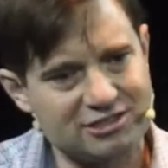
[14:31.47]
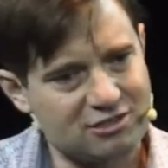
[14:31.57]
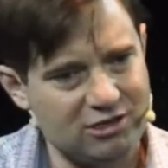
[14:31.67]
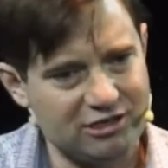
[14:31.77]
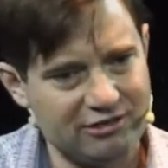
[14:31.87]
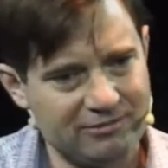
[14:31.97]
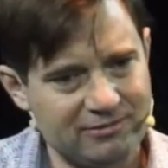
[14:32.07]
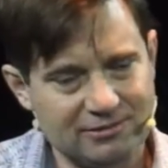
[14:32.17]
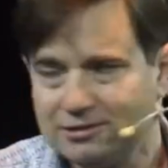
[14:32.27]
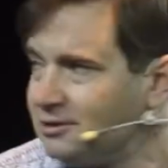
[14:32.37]
quarter?
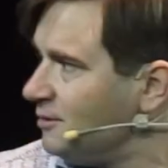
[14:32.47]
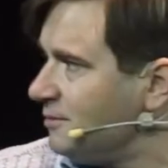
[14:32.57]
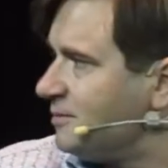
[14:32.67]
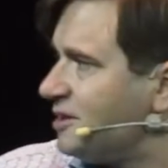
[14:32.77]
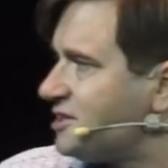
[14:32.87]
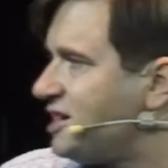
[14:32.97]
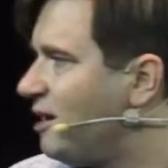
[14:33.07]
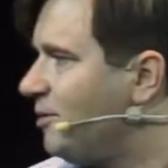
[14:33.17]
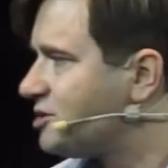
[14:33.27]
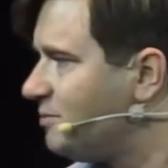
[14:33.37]
This is how
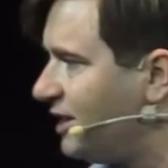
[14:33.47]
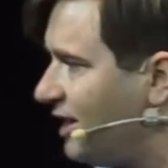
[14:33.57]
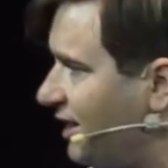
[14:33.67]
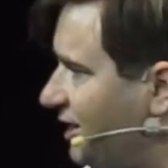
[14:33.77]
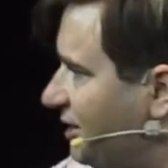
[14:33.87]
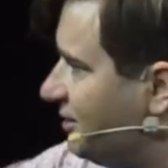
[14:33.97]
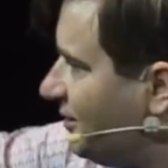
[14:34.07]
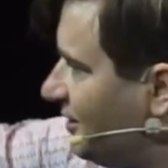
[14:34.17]
much money I need.